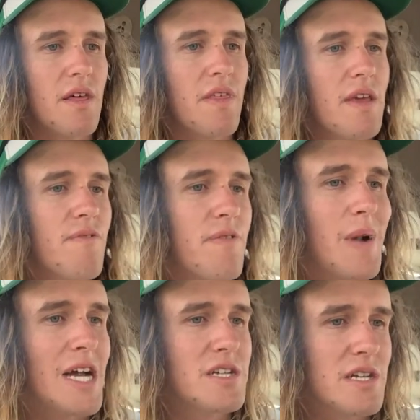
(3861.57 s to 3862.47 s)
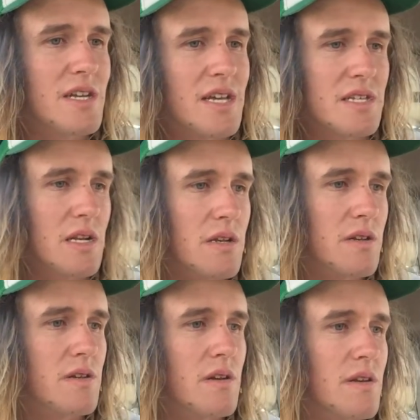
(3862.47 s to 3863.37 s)
the information
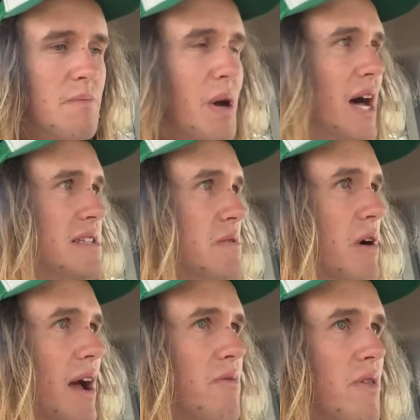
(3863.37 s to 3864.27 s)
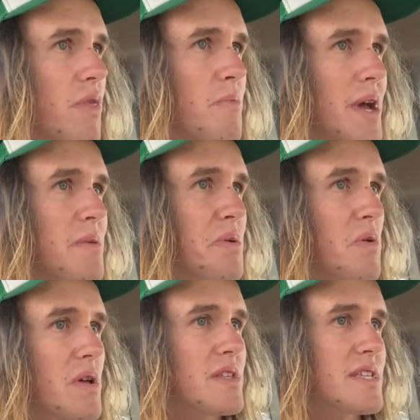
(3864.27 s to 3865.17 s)
doesn't pass away with the
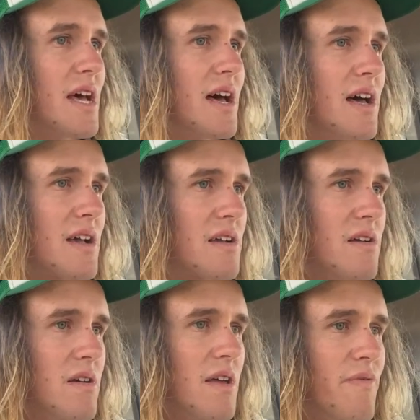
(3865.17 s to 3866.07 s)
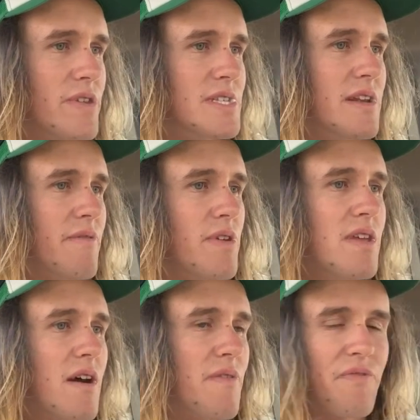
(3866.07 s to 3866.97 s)
people. It's if it's in a
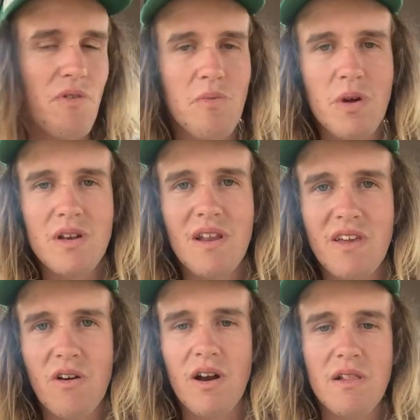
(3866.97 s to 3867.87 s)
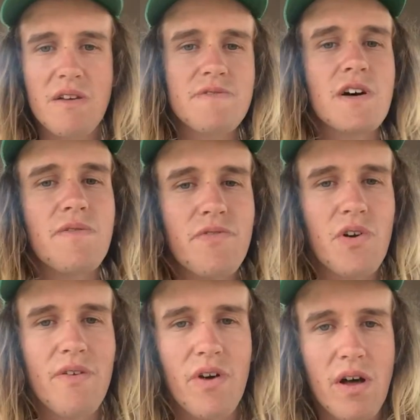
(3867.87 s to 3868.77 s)
video form, it kind of lives on
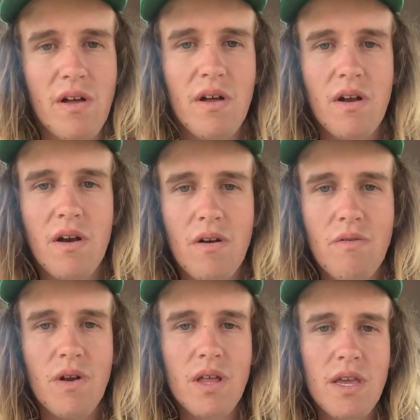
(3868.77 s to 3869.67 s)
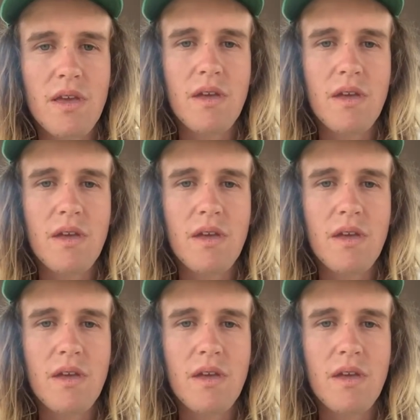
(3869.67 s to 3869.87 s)
forever, really.